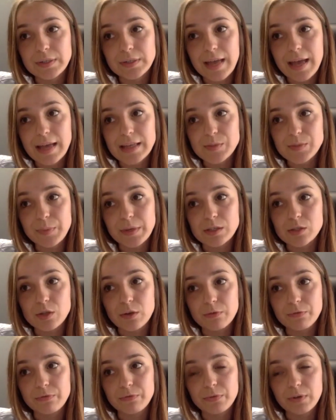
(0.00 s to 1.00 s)
aspects
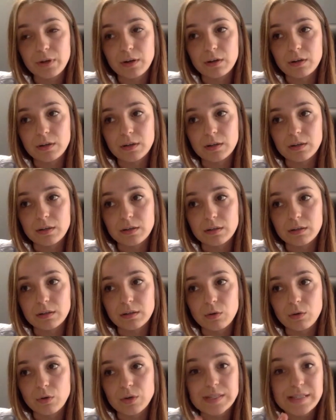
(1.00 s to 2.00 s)
of
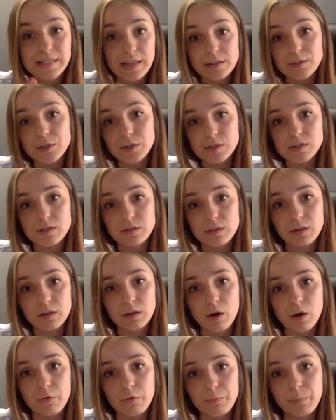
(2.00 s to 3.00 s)
or sectors
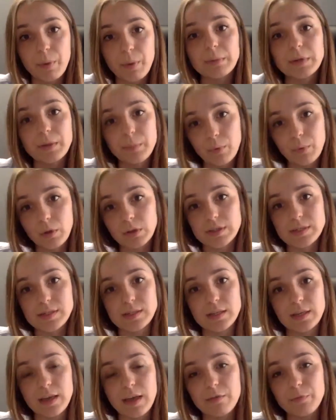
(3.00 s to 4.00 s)
of public
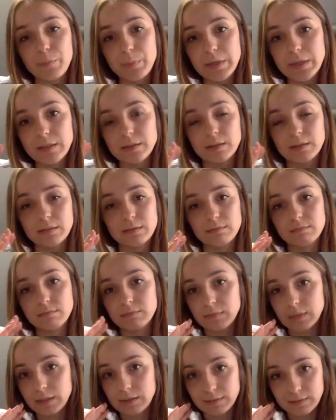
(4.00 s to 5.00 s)
policy have been
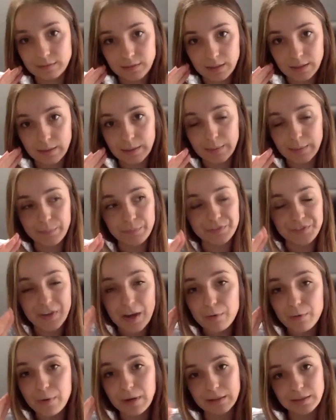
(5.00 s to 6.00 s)

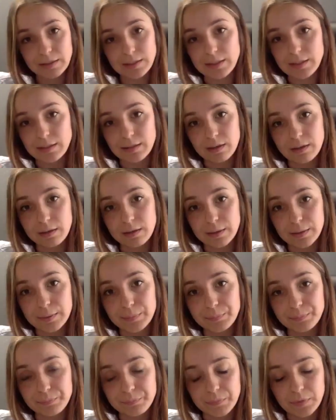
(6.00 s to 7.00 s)
directly
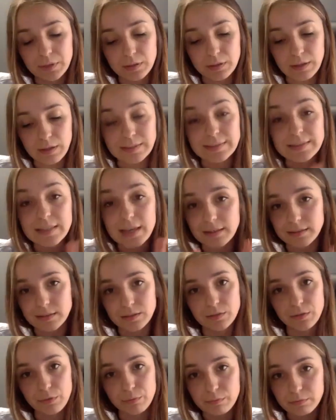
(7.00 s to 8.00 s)

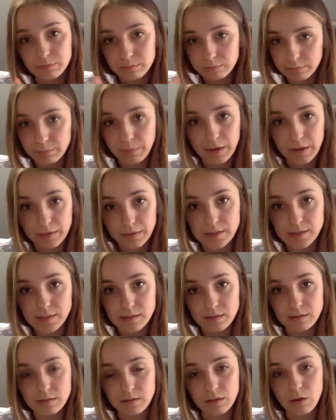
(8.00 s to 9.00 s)
attacked by
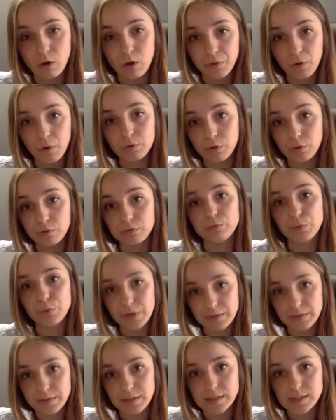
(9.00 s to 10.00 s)
these
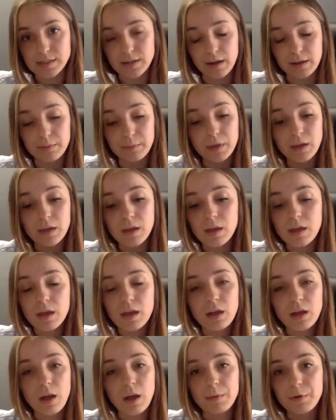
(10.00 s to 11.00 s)
during this time,
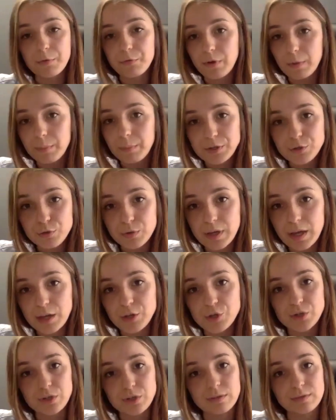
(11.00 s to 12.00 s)
coming from
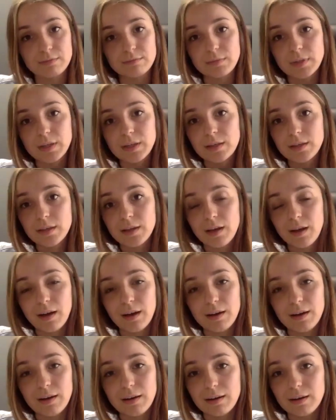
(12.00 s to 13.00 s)
education,
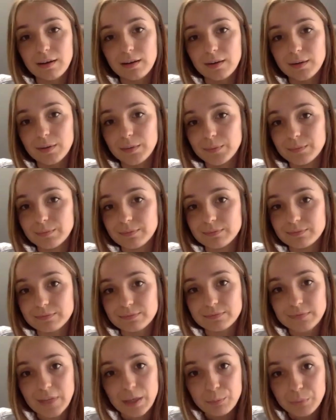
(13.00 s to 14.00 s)

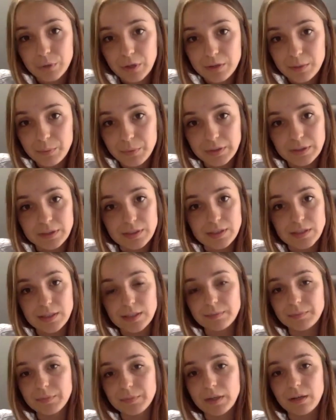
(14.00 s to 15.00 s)

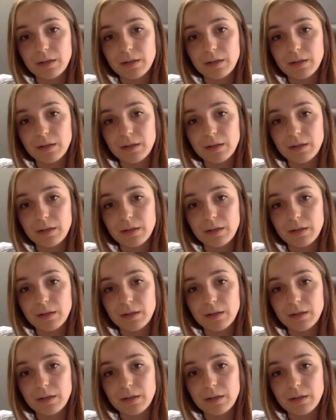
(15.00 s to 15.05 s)
employability,